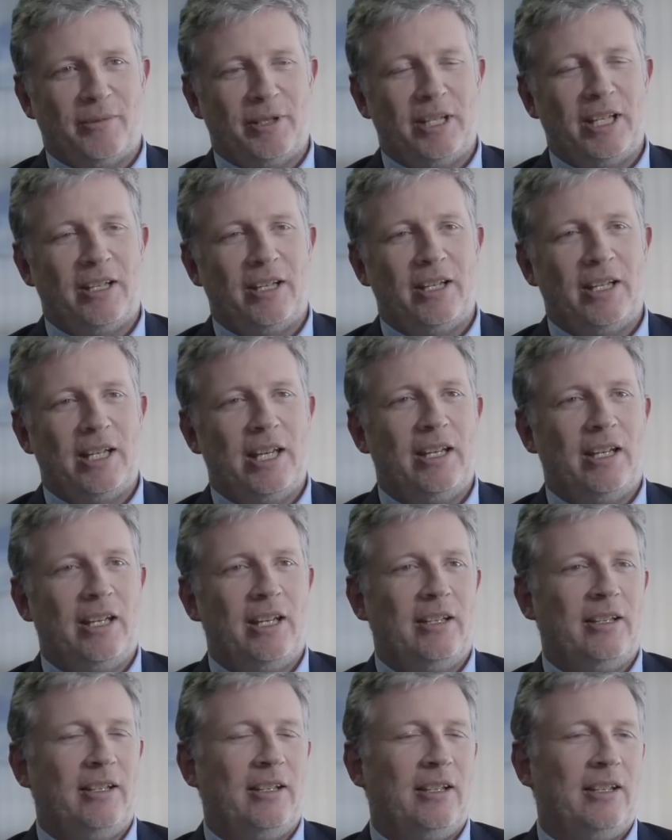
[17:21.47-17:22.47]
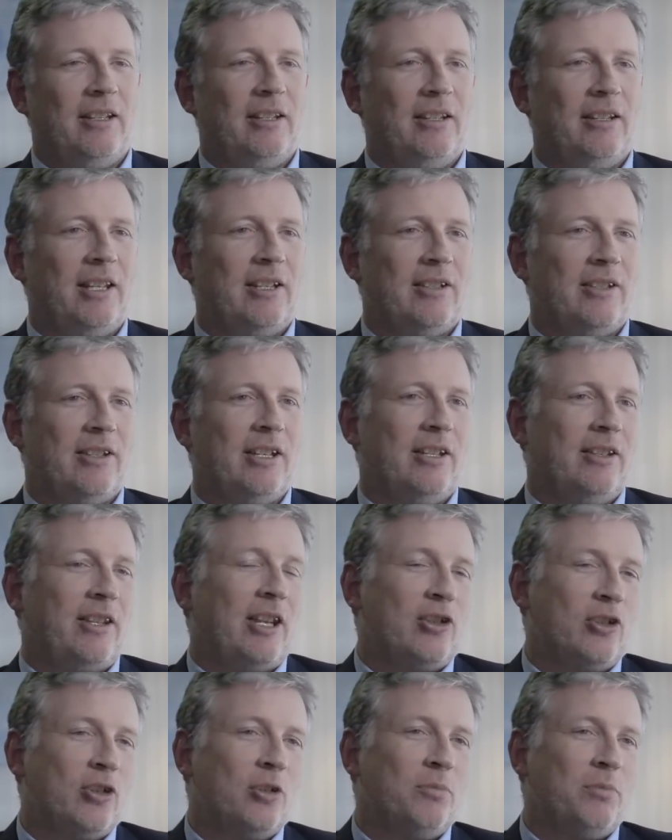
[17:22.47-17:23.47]
I mean,
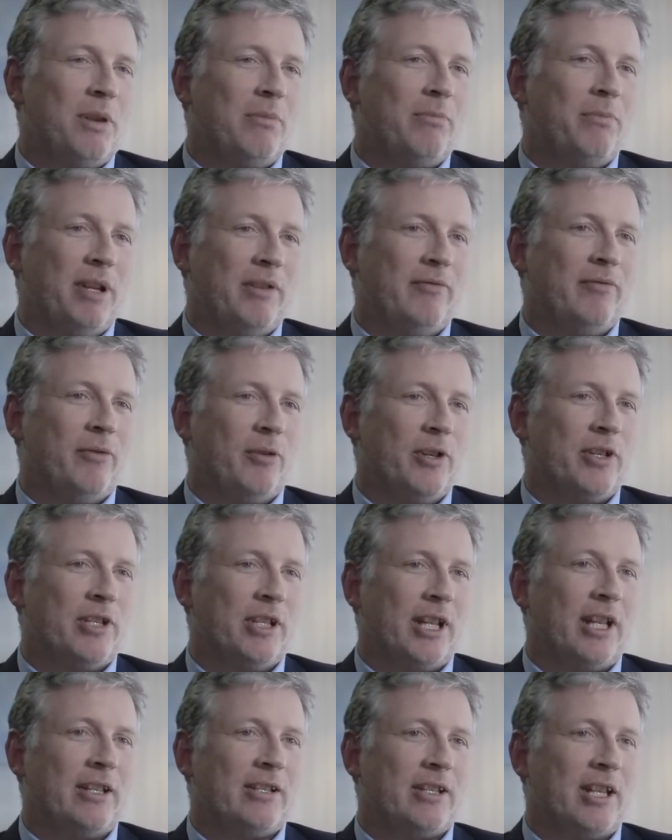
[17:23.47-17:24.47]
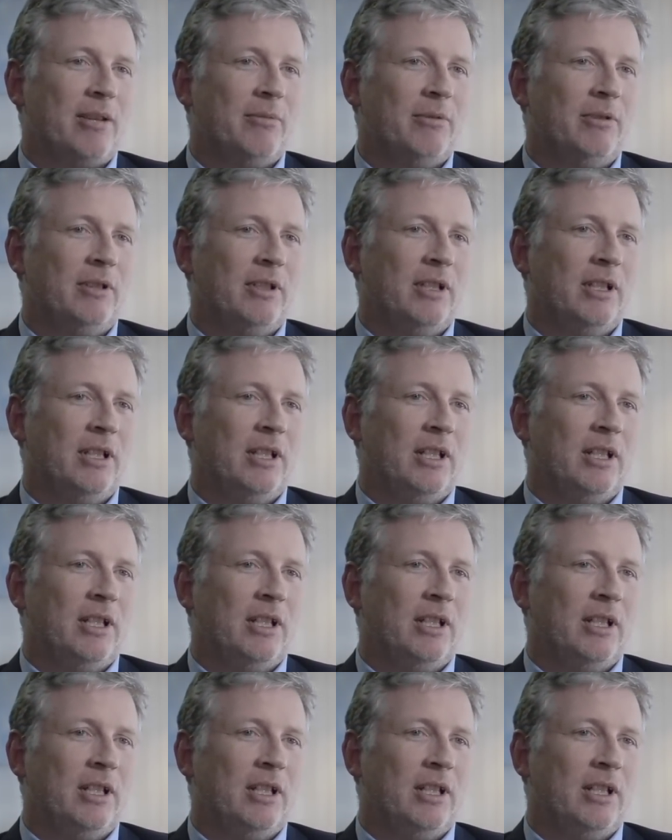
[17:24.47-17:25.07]
they should be a big voice at that table.